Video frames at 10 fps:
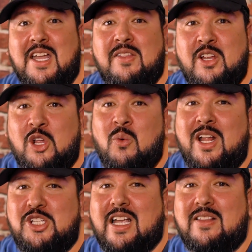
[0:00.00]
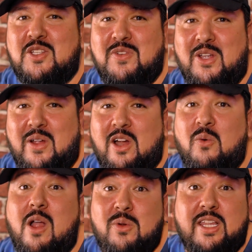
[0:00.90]
then you're going to want to check out this video here
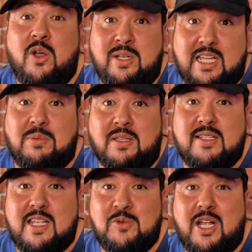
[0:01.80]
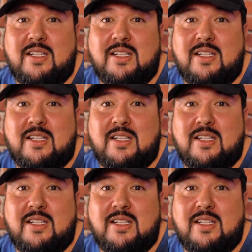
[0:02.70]
where I really go in depth on the subject.